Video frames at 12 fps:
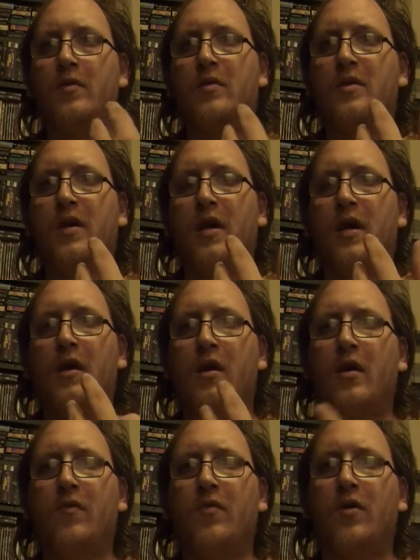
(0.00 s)
say
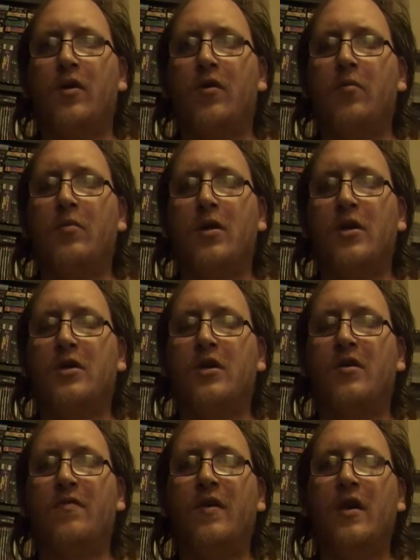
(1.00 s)
Evil Hero
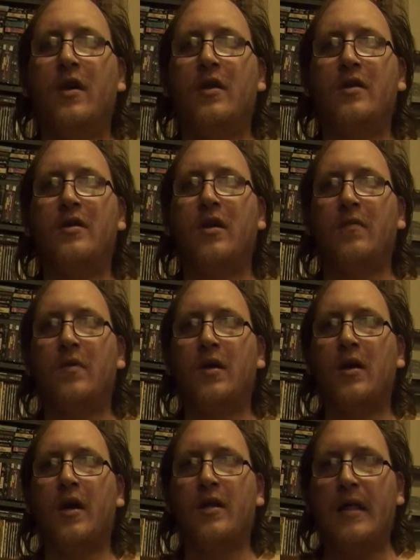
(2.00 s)
Malicious Fiend,
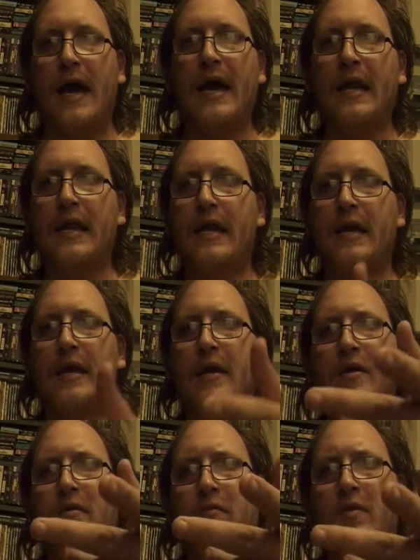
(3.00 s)
something like that,
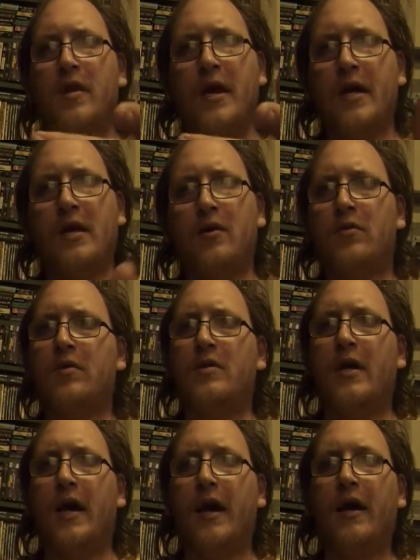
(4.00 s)
when they go
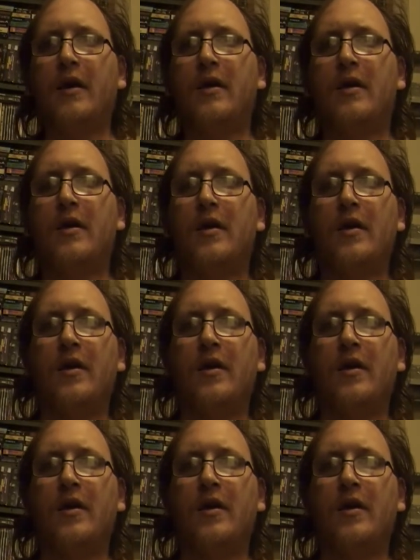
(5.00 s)
to attack,